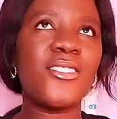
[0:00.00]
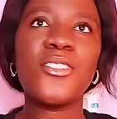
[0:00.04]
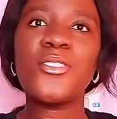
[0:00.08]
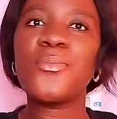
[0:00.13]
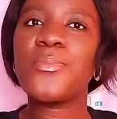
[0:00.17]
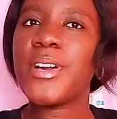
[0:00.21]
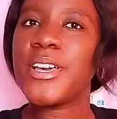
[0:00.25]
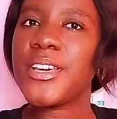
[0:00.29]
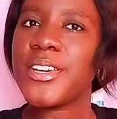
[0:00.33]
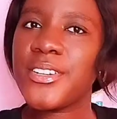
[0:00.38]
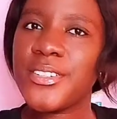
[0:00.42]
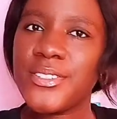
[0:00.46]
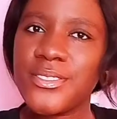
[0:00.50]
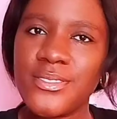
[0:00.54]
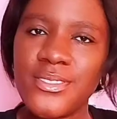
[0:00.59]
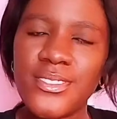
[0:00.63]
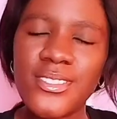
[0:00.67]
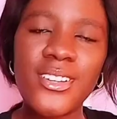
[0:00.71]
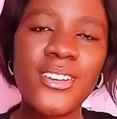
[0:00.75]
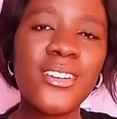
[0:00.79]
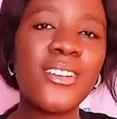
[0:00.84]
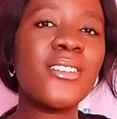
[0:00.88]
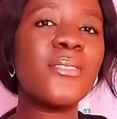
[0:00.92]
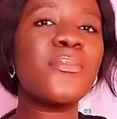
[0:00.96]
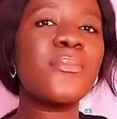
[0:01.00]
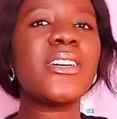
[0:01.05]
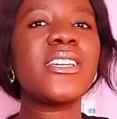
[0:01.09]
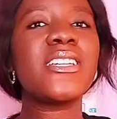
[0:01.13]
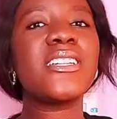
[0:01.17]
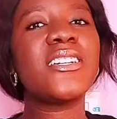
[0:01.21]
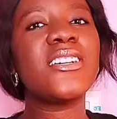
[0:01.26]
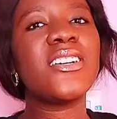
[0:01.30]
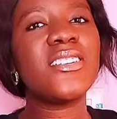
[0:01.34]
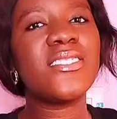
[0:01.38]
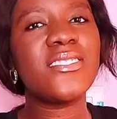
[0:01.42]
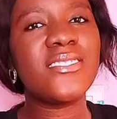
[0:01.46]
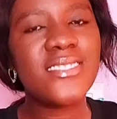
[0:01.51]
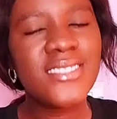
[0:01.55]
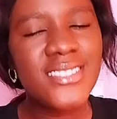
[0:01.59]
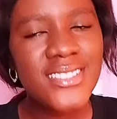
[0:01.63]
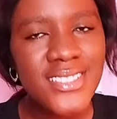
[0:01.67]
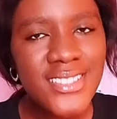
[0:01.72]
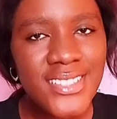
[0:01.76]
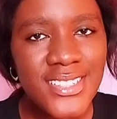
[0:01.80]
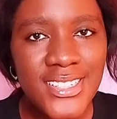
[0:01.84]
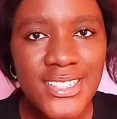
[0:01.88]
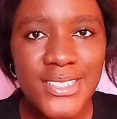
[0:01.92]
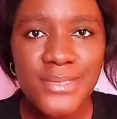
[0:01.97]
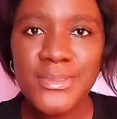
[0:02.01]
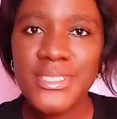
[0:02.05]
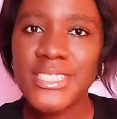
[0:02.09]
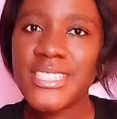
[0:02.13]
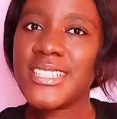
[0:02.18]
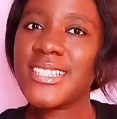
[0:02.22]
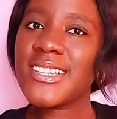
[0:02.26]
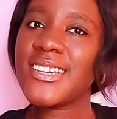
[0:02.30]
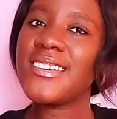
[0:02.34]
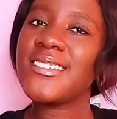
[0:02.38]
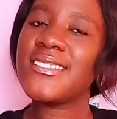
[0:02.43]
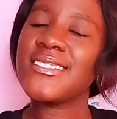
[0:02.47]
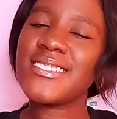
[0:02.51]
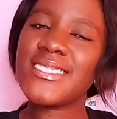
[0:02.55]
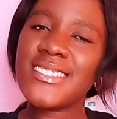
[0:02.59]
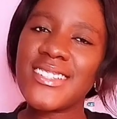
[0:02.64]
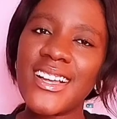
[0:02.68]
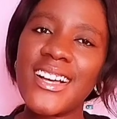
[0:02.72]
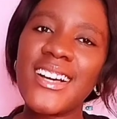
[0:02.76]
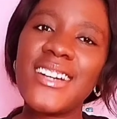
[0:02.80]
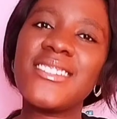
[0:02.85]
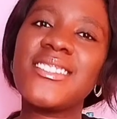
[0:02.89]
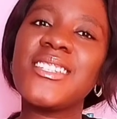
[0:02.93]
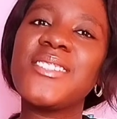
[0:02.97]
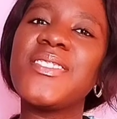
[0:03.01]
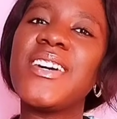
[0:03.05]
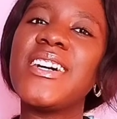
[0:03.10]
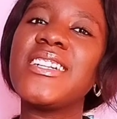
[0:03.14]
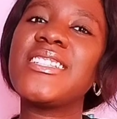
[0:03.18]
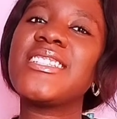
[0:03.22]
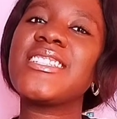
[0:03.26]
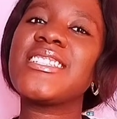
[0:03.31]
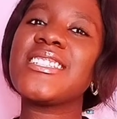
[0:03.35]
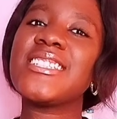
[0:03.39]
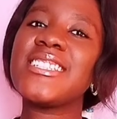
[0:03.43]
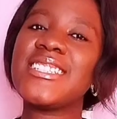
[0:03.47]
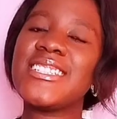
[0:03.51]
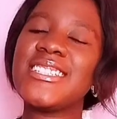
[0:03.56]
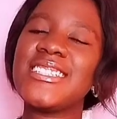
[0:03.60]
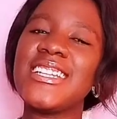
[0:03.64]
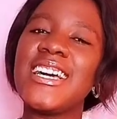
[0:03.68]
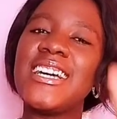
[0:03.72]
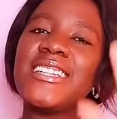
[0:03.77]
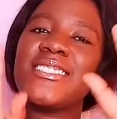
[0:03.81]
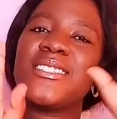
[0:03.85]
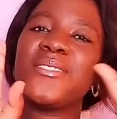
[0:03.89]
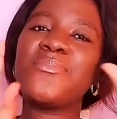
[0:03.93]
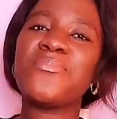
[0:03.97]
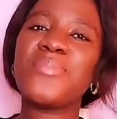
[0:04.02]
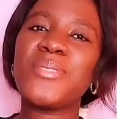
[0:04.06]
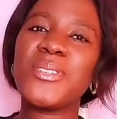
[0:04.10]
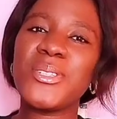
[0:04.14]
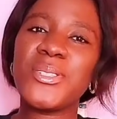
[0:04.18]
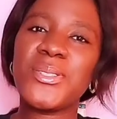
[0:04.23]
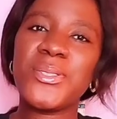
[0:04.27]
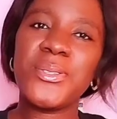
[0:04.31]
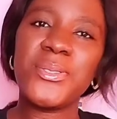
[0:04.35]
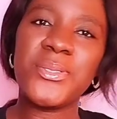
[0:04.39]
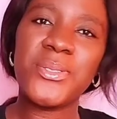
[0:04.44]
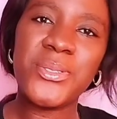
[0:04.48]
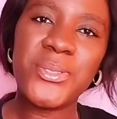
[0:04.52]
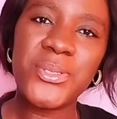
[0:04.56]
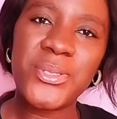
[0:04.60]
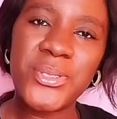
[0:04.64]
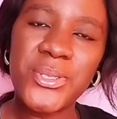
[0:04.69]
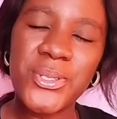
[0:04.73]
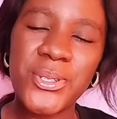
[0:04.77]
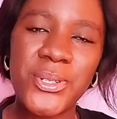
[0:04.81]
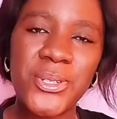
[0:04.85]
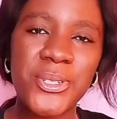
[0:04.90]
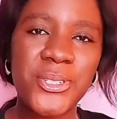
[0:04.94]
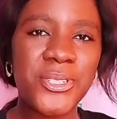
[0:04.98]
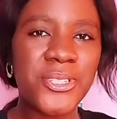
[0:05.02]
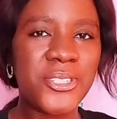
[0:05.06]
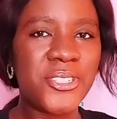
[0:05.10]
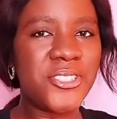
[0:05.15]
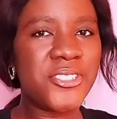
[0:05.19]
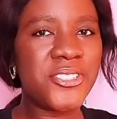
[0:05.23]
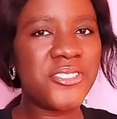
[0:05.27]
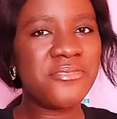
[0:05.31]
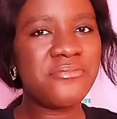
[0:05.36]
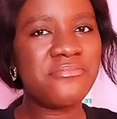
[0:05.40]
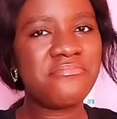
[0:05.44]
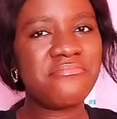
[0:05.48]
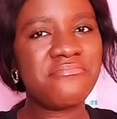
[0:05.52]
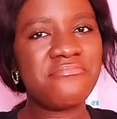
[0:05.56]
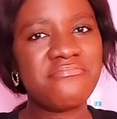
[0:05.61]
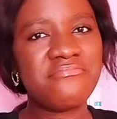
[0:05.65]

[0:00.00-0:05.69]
oh my god, oh my god, oh my god, all the overthinking, has it brought solution?